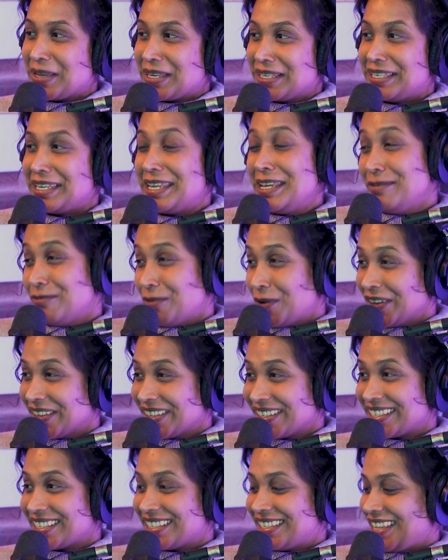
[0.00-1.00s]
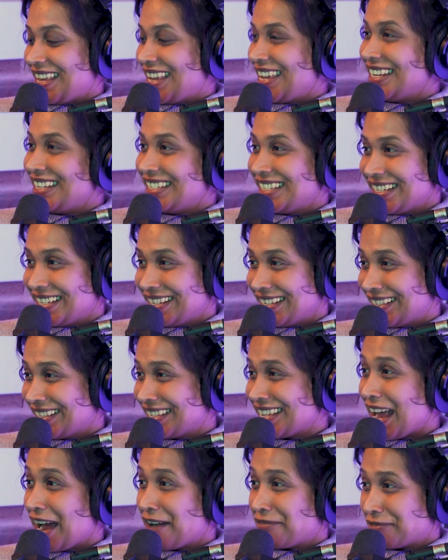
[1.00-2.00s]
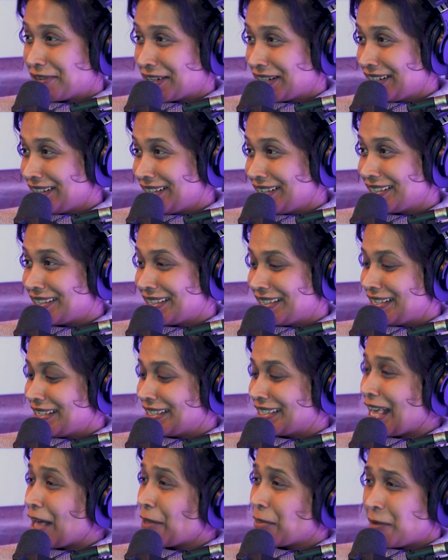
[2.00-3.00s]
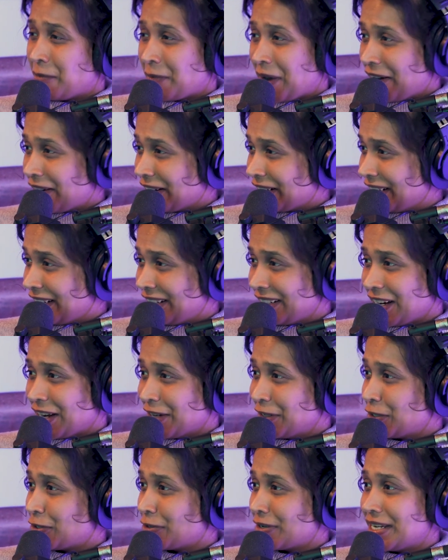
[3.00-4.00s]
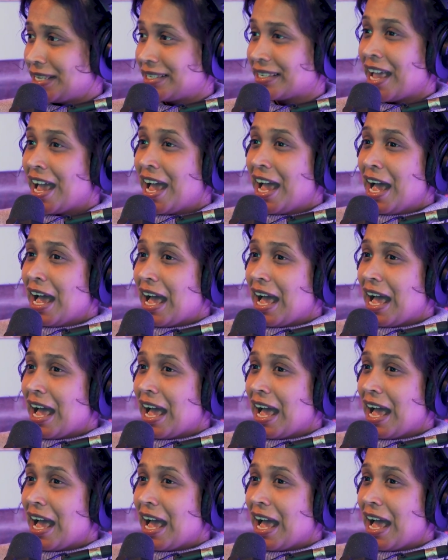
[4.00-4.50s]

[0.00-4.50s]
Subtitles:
because he wants the Indias, the Africas, the South American countries